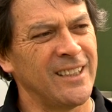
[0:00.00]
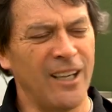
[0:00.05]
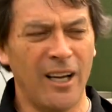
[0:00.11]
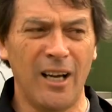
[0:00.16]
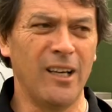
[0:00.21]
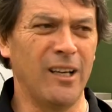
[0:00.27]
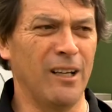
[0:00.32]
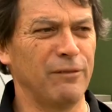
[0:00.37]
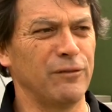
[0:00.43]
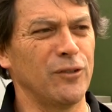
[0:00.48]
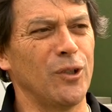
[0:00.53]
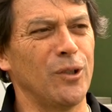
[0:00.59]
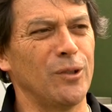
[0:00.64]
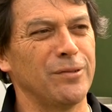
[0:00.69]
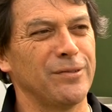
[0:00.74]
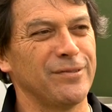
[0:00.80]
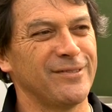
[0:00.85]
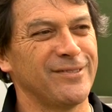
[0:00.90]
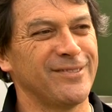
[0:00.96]
I love
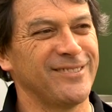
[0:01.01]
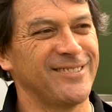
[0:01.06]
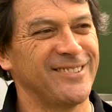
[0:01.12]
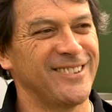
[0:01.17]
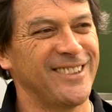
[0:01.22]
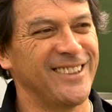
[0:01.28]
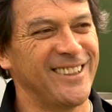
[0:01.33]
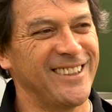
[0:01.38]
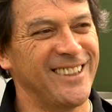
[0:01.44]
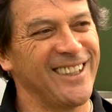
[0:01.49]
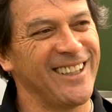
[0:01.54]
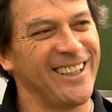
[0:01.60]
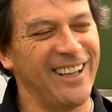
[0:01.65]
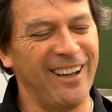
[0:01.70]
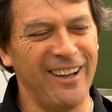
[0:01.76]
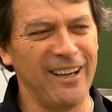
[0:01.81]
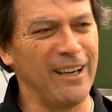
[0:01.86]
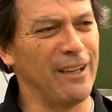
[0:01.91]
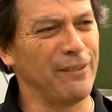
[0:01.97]
golf.
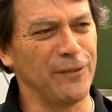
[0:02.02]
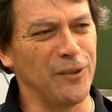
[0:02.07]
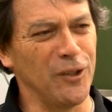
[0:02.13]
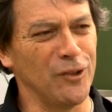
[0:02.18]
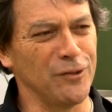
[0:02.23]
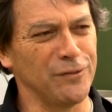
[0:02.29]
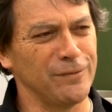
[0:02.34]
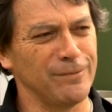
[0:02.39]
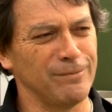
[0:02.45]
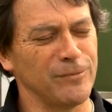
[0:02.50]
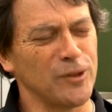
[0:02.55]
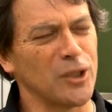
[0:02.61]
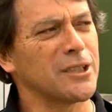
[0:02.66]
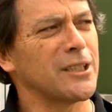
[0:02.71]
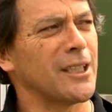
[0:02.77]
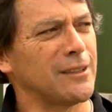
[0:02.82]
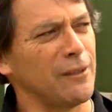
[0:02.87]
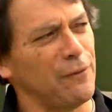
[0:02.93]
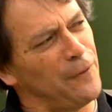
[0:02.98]
I love golf. Not
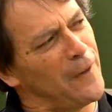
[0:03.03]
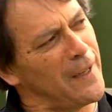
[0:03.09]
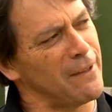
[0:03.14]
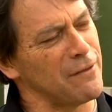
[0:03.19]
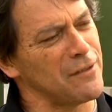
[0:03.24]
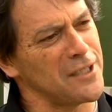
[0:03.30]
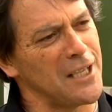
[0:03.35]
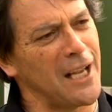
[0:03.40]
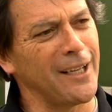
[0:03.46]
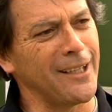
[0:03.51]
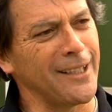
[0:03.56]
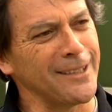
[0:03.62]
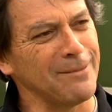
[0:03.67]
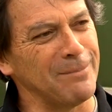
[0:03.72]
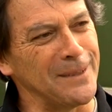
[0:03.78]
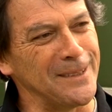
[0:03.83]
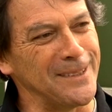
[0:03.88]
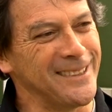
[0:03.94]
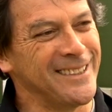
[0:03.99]
such a fan of
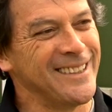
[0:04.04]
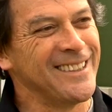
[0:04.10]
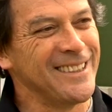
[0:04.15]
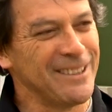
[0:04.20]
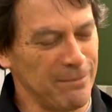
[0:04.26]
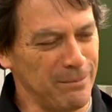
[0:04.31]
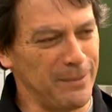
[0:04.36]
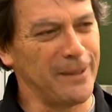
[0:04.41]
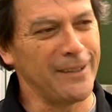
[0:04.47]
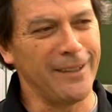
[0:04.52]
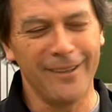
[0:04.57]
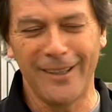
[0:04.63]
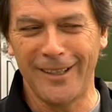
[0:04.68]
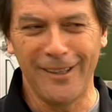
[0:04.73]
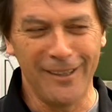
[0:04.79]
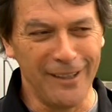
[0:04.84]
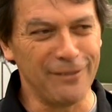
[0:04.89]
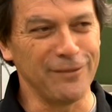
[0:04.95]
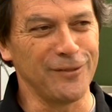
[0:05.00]
sailing, but I
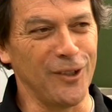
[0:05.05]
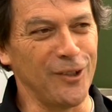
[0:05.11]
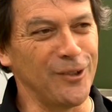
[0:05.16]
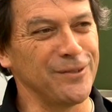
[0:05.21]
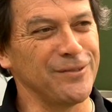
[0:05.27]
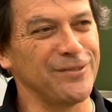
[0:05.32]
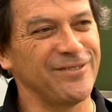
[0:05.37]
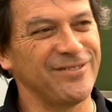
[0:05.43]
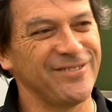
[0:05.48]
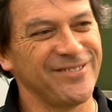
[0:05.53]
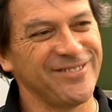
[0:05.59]
love golf.